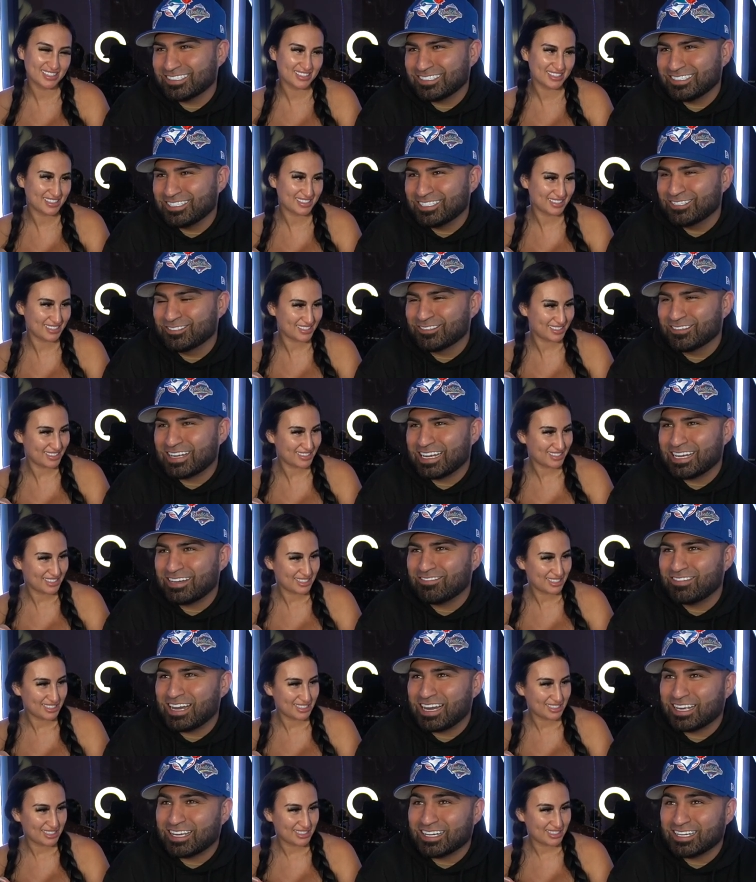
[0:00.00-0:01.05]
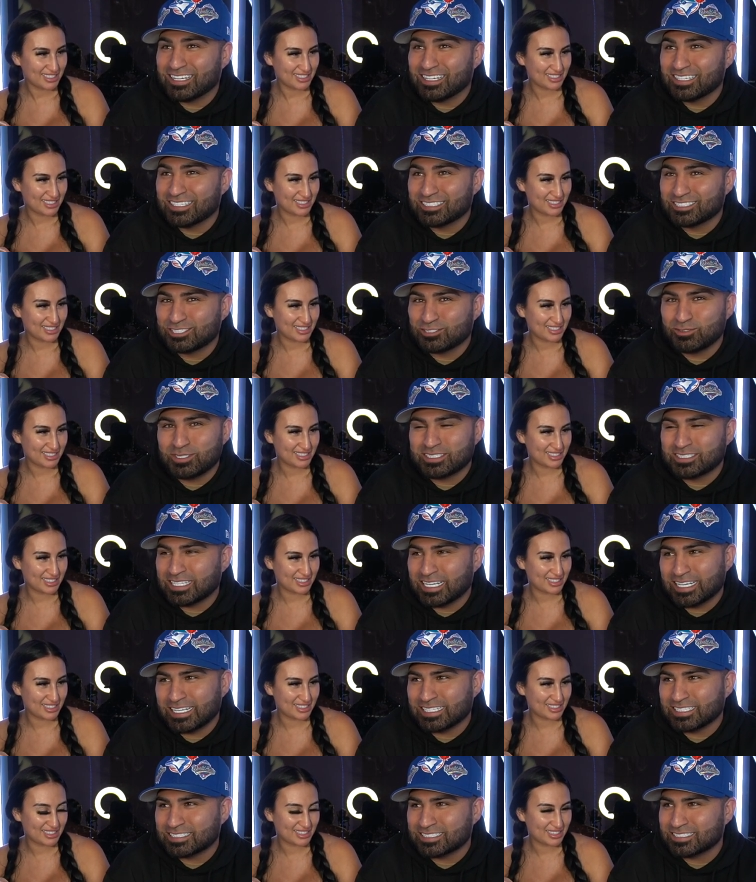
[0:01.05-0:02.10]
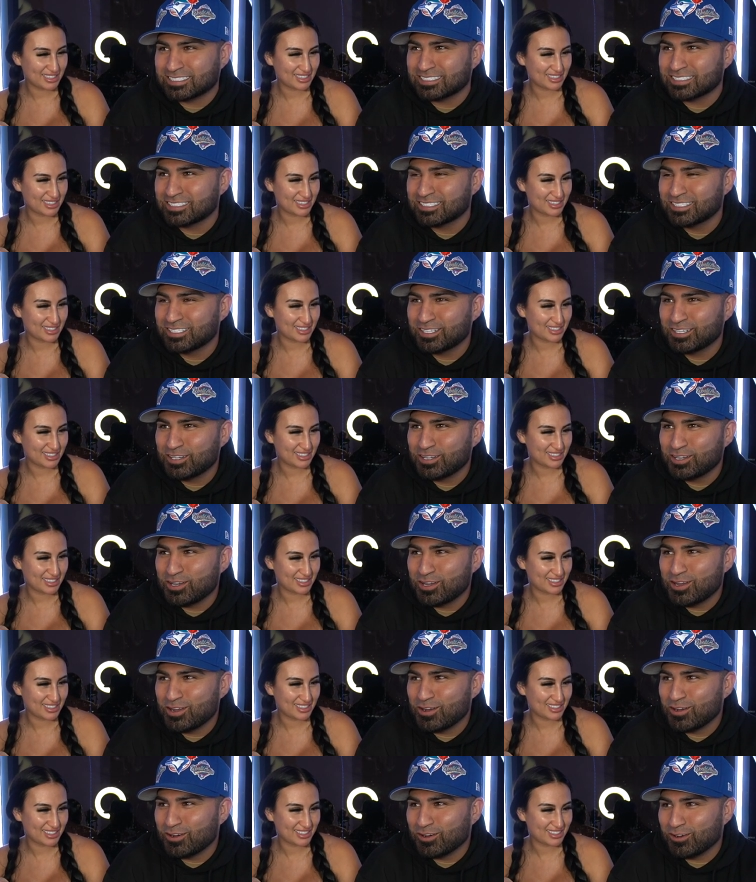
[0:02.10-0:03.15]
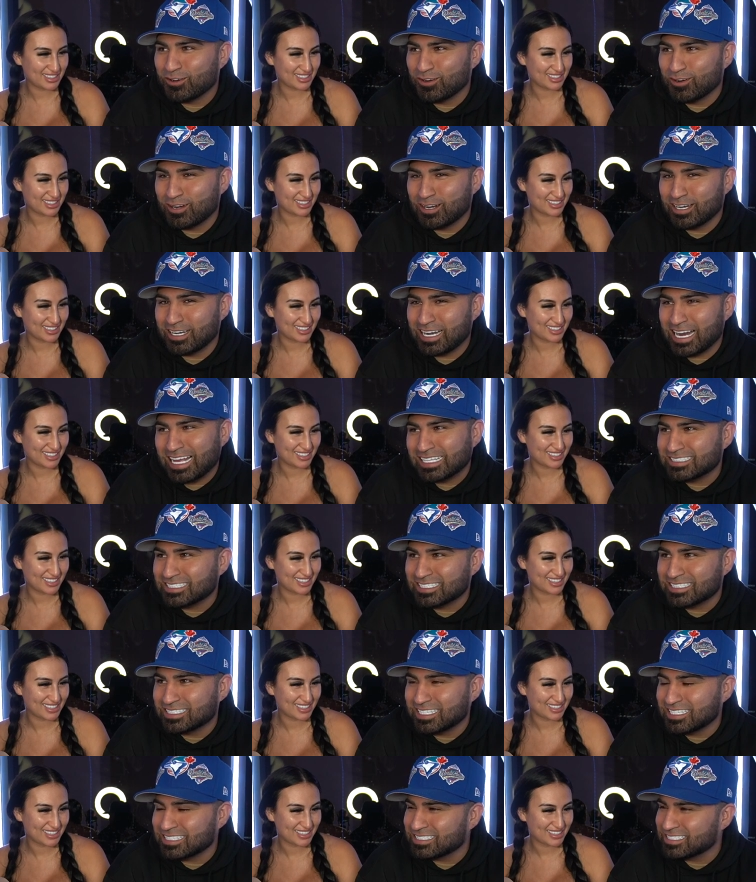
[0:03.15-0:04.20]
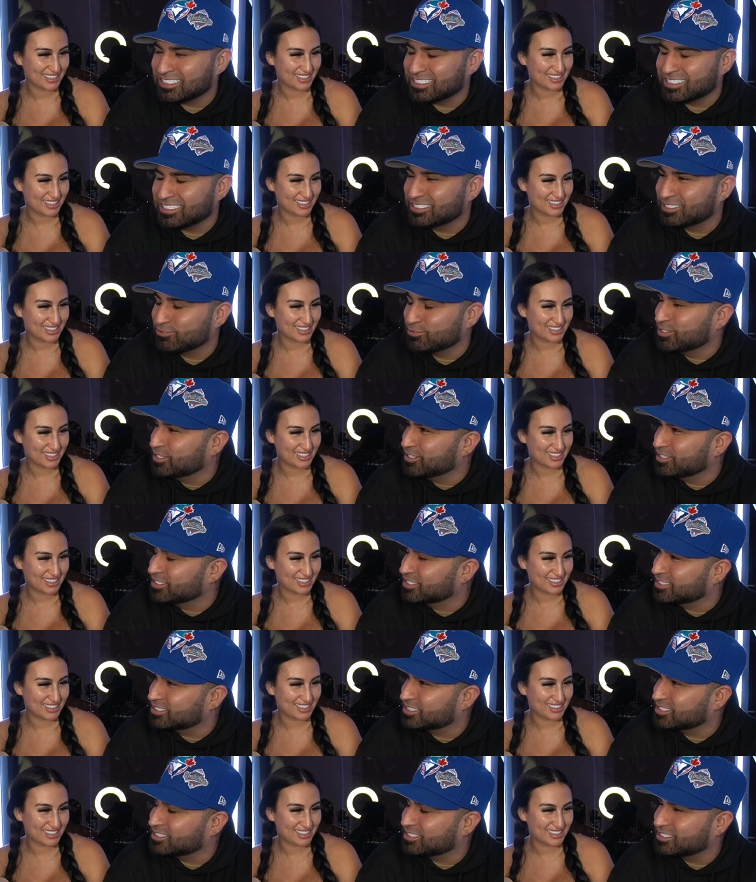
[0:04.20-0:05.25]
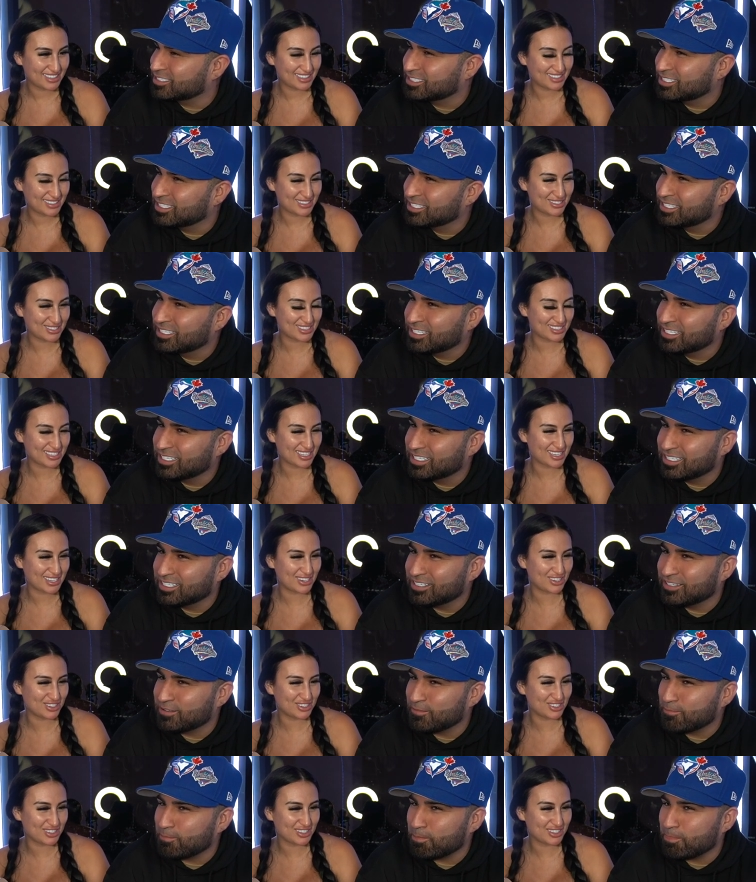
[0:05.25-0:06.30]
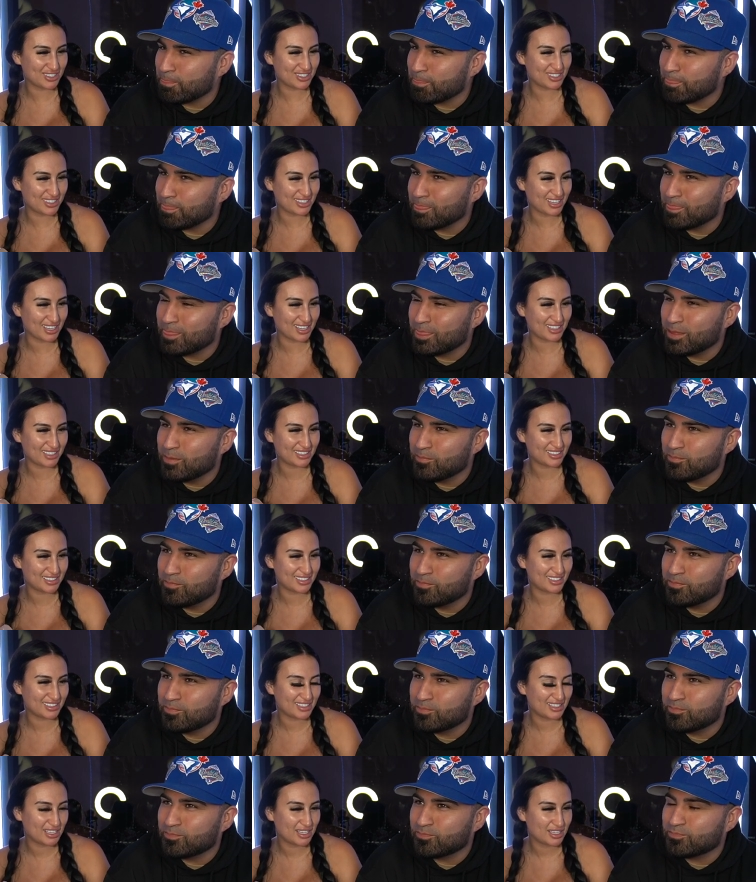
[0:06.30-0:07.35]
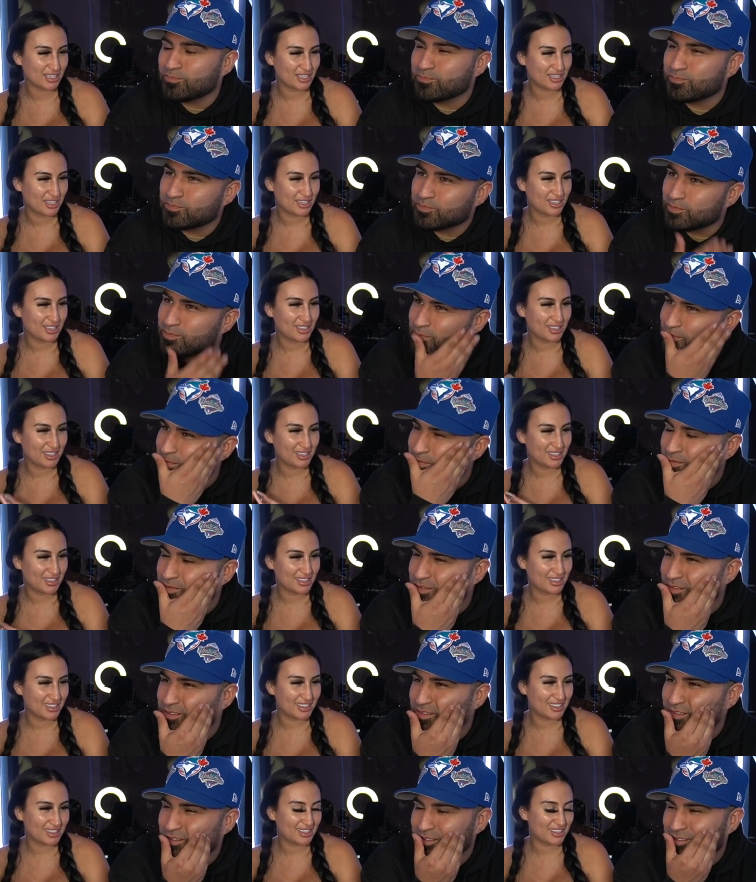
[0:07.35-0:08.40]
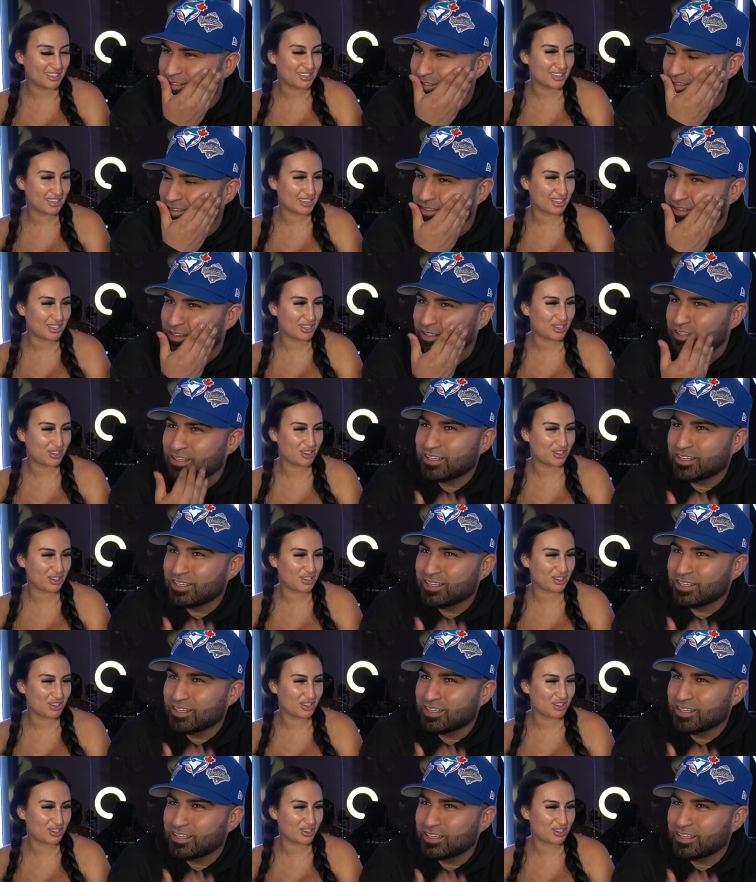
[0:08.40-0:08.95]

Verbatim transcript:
Speaker 1: you don't have like a sweet taste or a nasty taste. It's weird. It's,
Speaker 2: so it's like you're, you're like... Mm like